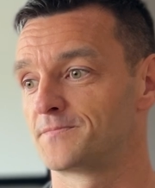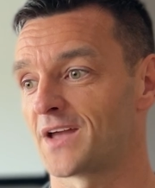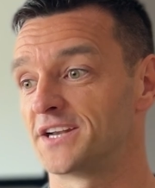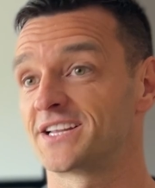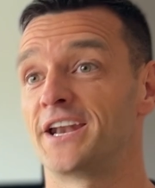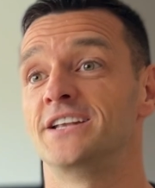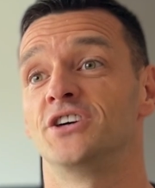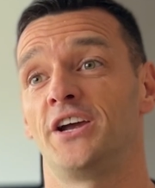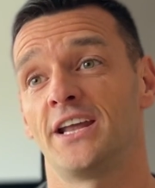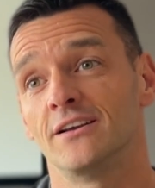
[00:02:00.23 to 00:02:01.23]
I started
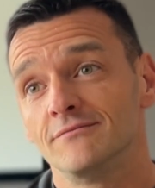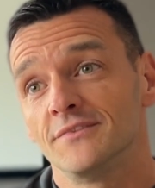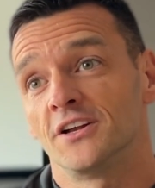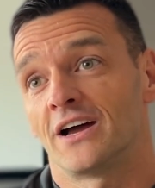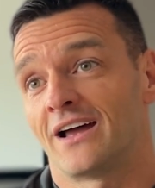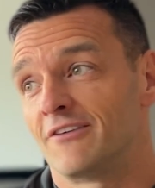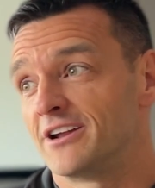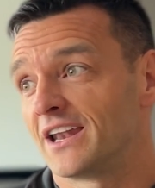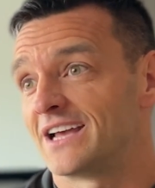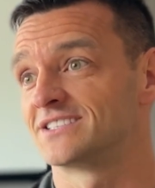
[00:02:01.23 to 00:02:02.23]
enjoying it. I
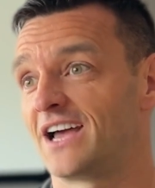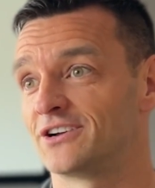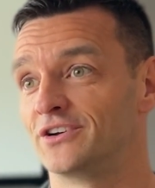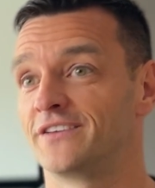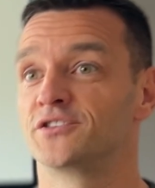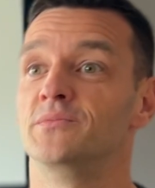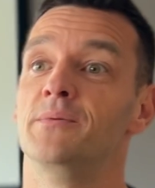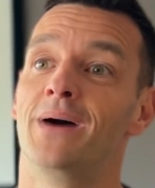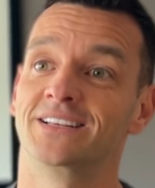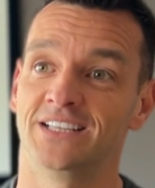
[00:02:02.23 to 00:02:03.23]
realised that I could give
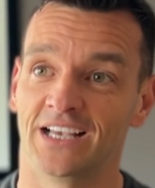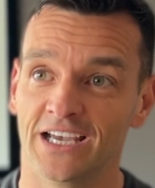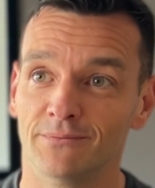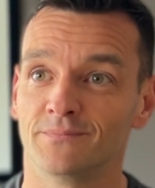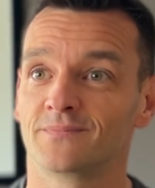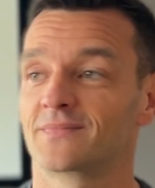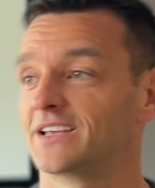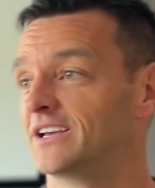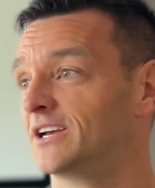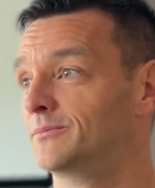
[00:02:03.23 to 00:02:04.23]
something back to the game.
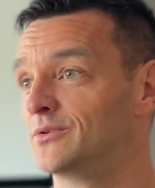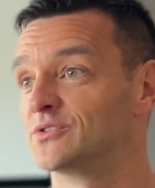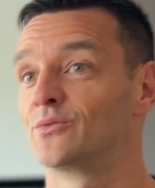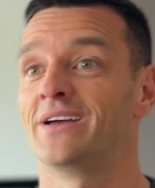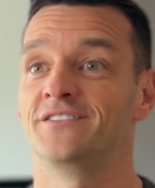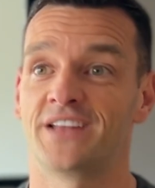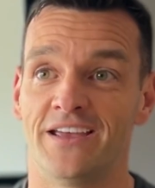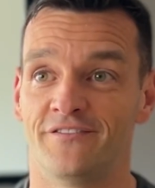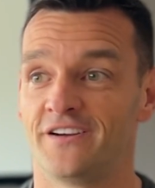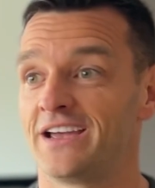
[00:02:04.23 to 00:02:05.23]
It was a way of
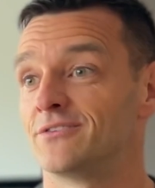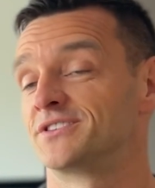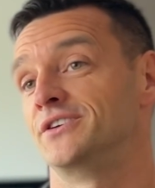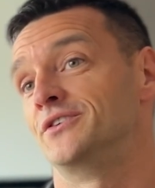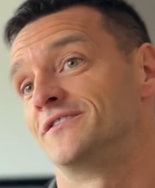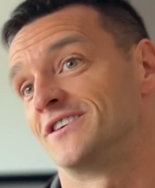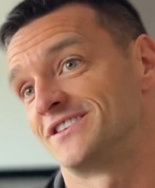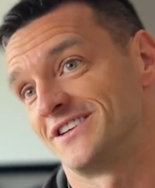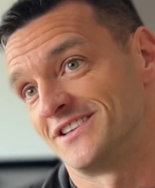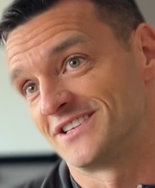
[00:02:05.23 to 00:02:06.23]
staying fit. I was at
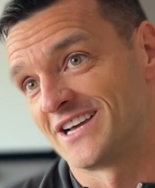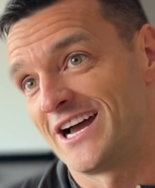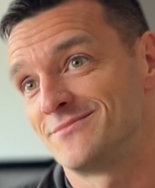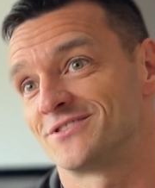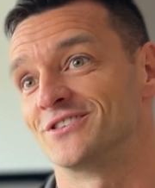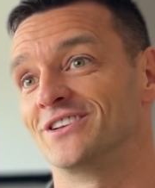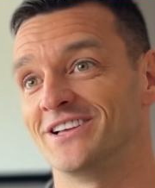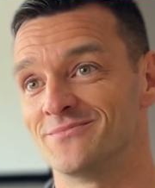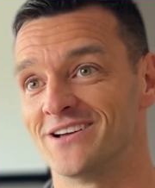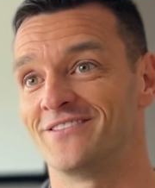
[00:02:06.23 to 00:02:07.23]
university at the time, so a
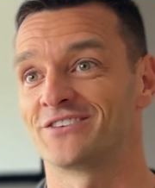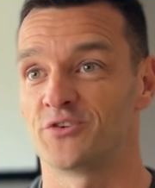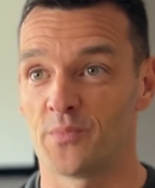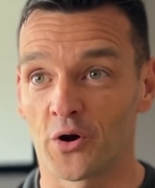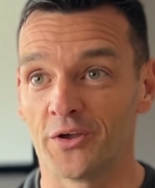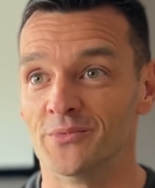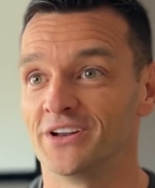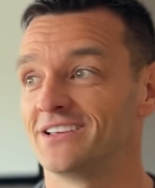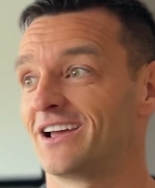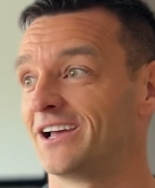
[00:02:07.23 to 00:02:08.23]
little bit of extra pocket money.